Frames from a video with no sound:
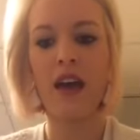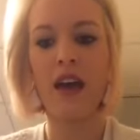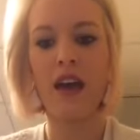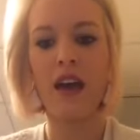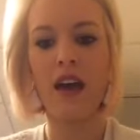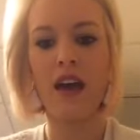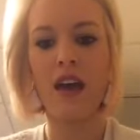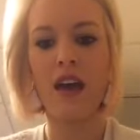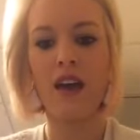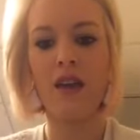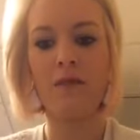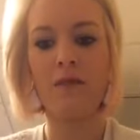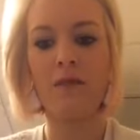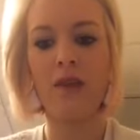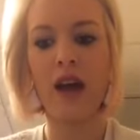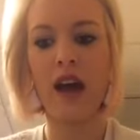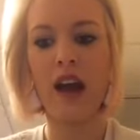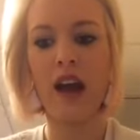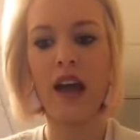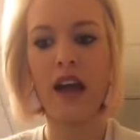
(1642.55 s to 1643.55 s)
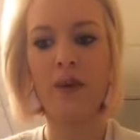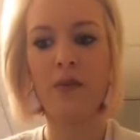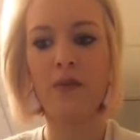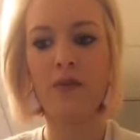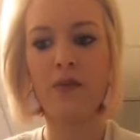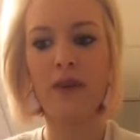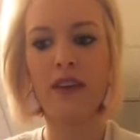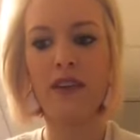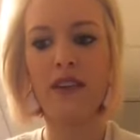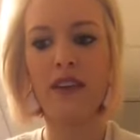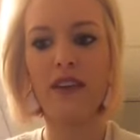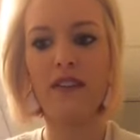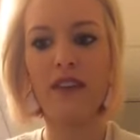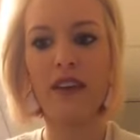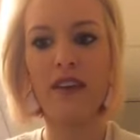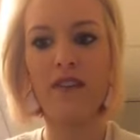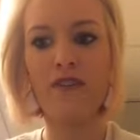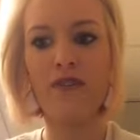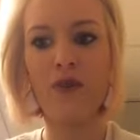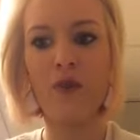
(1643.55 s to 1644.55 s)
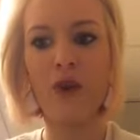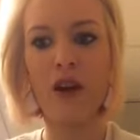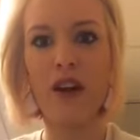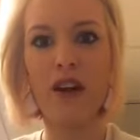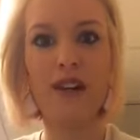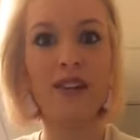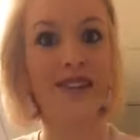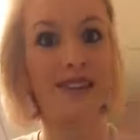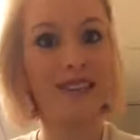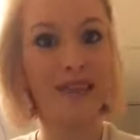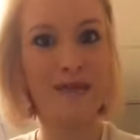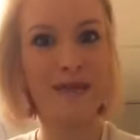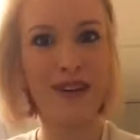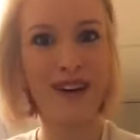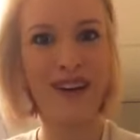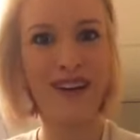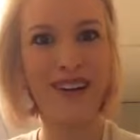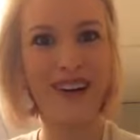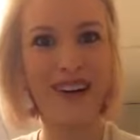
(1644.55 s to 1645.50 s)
I will be leaving for seminar,